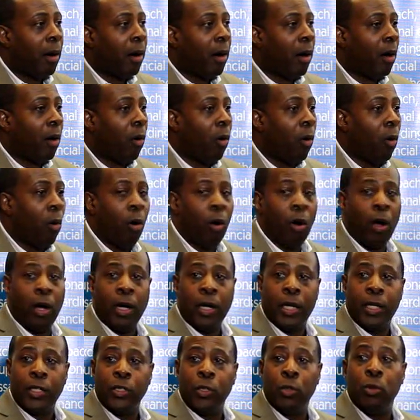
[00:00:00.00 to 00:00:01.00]

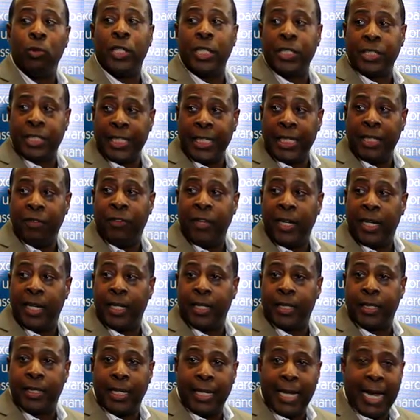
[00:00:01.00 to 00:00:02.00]
or you just leave
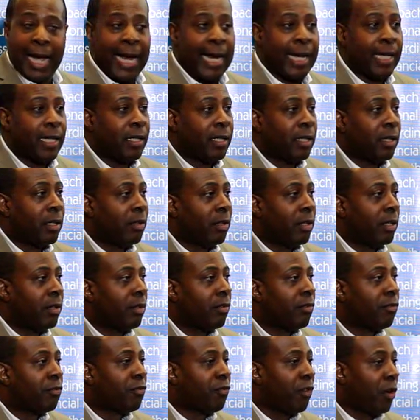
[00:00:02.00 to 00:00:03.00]
here tonight
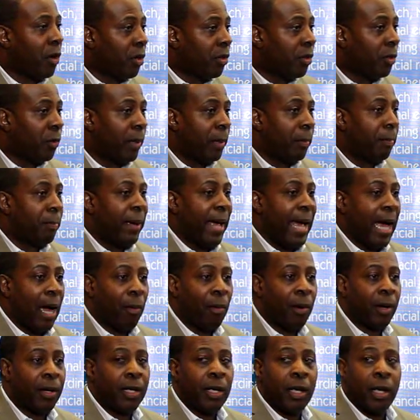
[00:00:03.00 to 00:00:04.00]
further
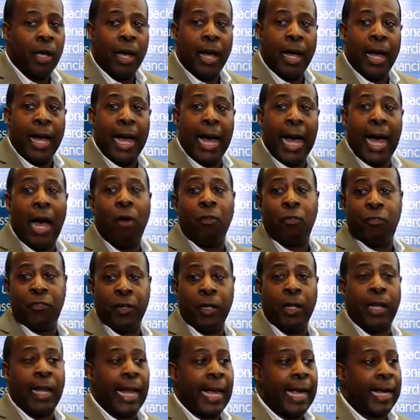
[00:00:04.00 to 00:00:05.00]
empowered, I'll
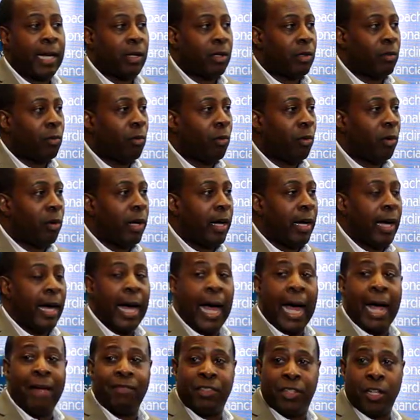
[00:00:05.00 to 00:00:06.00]
feel like
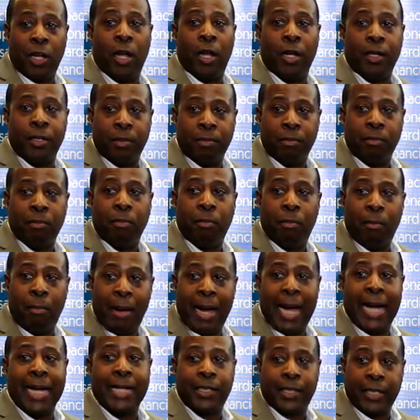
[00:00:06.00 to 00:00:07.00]
I've done
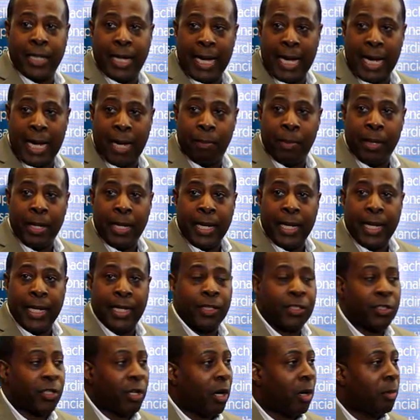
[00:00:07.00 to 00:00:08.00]
my job
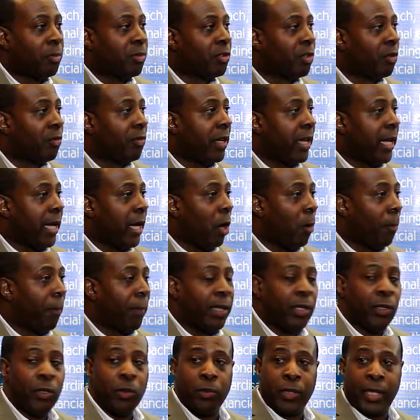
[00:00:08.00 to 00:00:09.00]
in terms of
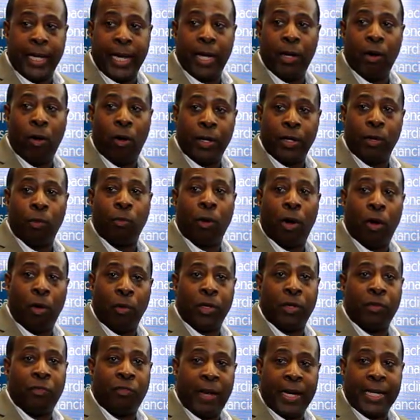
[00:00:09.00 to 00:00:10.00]
helping you get on the
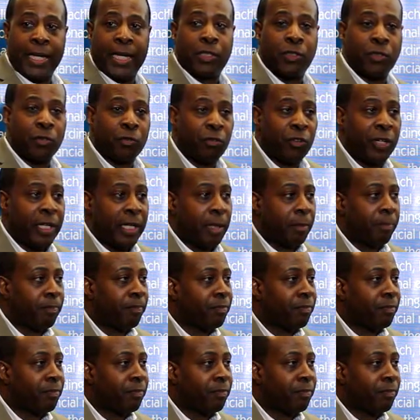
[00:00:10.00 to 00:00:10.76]
road to financial freedom.